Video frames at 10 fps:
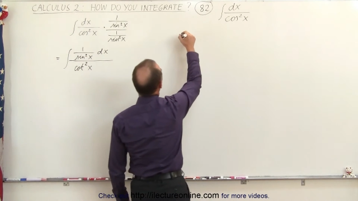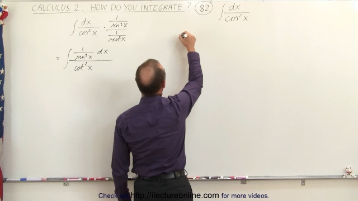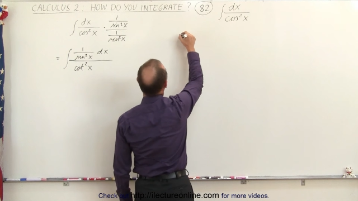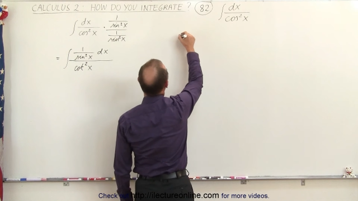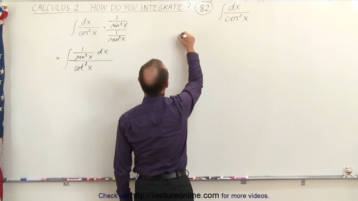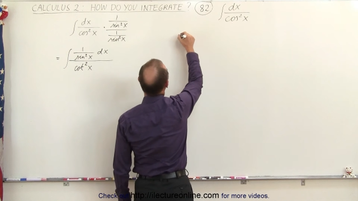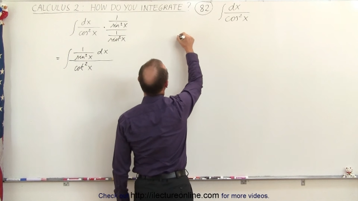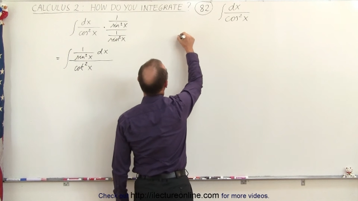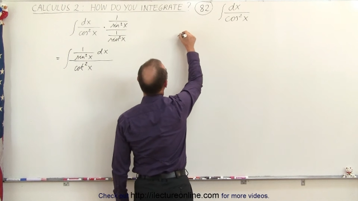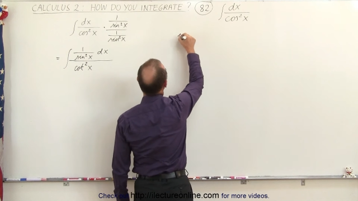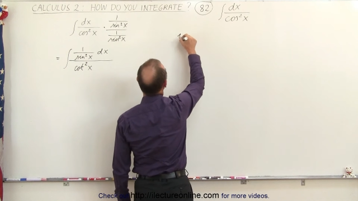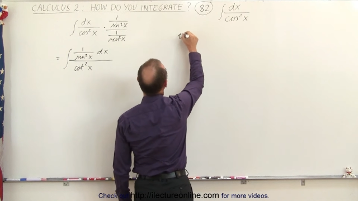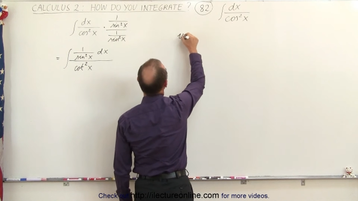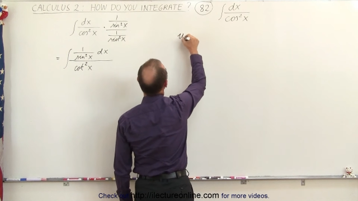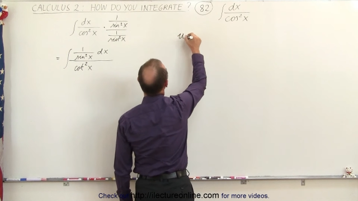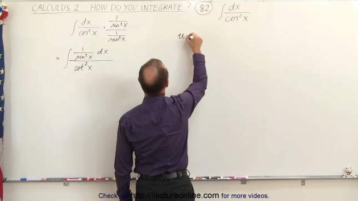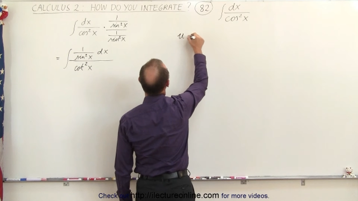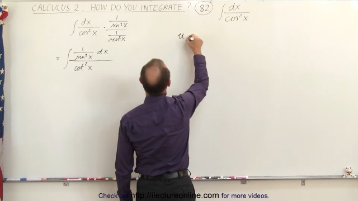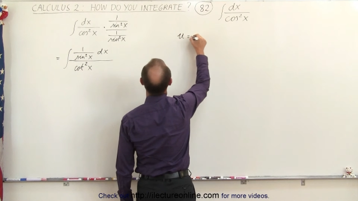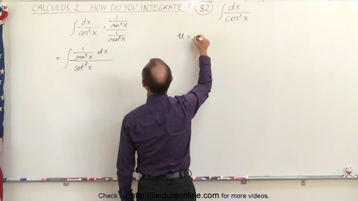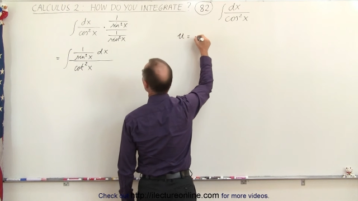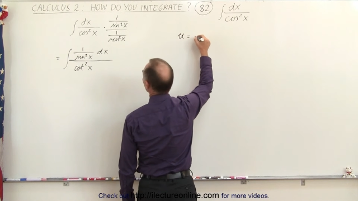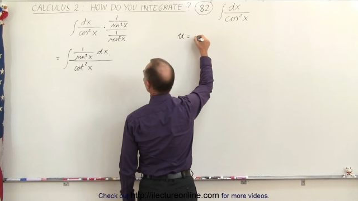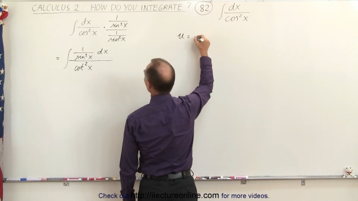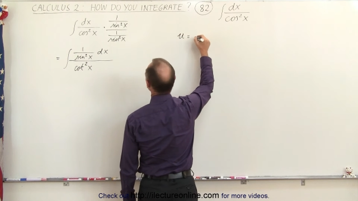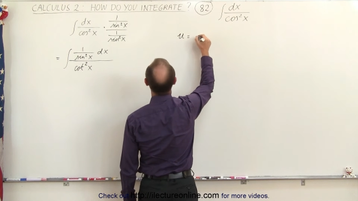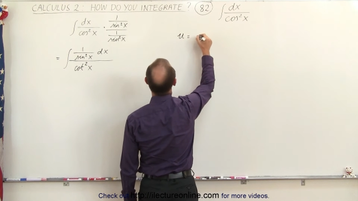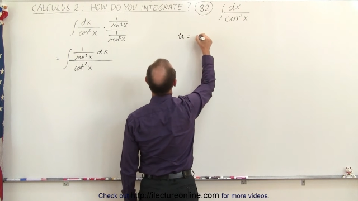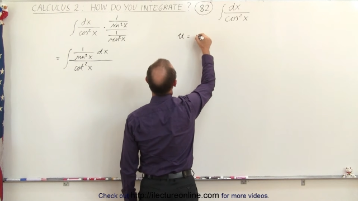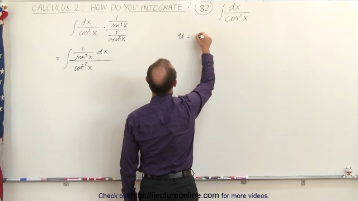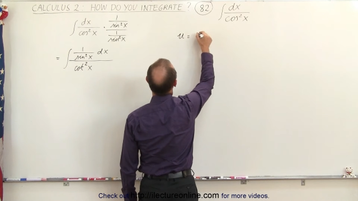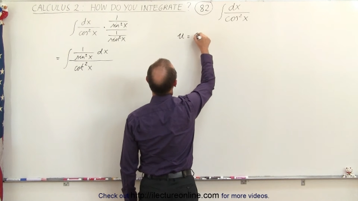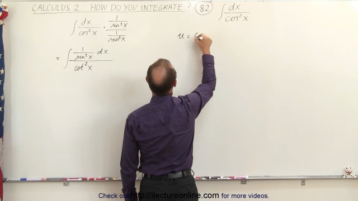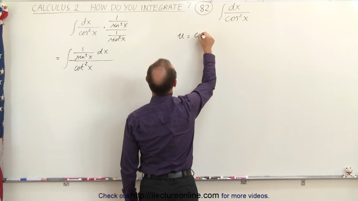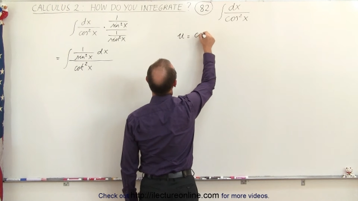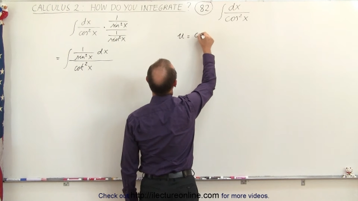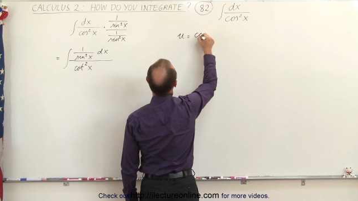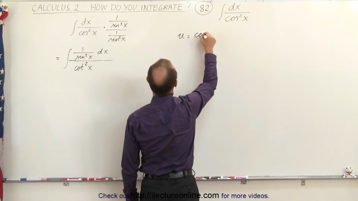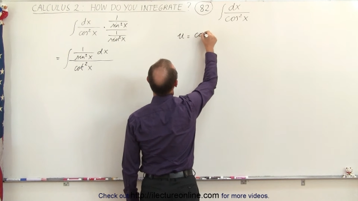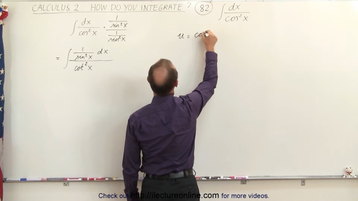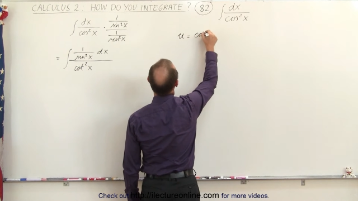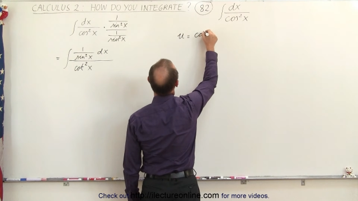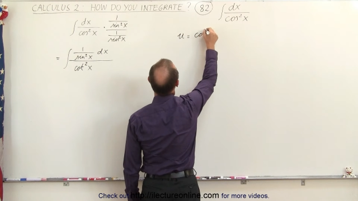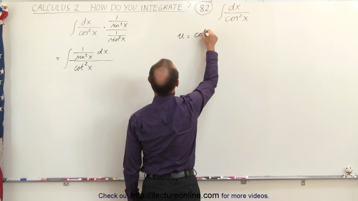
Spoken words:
(no speaker visible)